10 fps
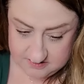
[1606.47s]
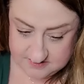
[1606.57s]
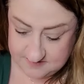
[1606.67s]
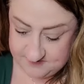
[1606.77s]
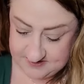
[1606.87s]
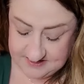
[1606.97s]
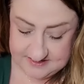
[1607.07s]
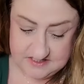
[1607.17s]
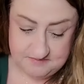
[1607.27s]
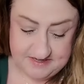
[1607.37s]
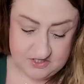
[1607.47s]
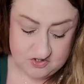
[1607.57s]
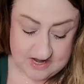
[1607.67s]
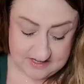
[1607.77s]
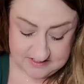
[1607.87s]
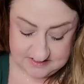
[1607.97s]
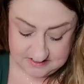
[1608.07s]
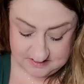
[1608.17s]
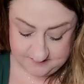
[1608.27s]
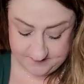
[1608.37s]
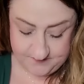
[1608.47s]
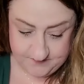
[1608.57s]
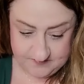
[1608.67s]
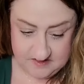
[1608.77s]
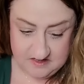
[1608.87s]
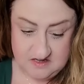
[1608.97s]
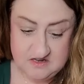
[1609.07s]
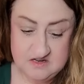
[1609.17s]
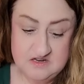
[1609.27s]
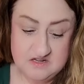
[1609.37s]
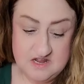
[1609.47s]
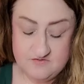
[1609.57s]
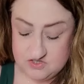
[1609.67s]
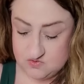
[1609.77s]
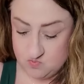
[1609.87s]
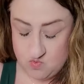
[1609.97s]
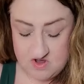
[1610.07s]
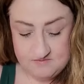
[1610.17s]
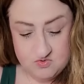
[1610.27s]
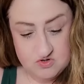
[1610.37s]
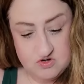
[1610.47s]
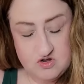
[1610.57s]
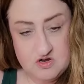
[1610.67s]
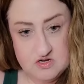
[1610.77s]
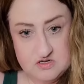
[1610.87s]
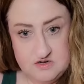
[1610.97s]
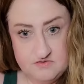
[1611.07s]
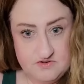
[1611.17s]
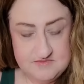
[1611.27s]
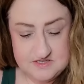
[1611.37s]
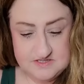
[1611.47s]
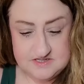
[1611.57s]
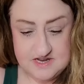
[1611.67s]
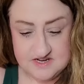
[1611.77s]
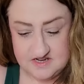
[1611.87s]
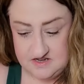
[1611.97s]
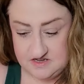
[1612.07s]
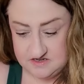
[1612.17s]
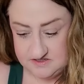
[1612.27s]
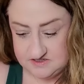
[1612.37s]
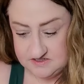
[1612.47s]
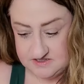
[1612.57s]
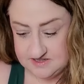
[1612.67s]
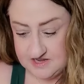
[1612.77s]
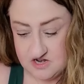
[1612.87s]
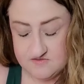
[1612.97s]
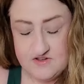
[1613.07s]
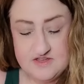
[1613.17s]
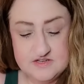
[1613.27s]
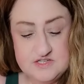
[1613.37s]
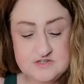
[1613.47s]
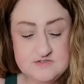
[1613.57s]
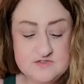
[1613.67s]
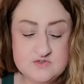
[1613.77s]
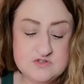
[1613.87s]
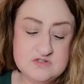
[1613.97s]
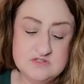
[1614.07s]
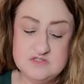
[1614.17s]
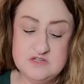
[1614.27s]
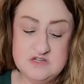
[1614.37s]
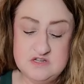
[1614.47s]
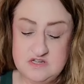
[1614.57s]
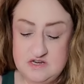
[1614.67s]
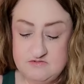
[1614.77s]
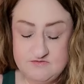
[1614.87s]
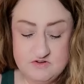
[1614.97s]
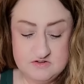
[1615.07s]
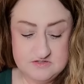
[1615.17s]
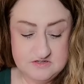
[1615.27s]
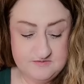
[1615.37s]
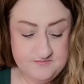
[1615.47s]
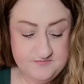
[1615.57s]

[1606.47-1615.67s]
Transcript: something needs to be addressed. Can I have just one more card from this deck to clarify the Two of Swords in reverse?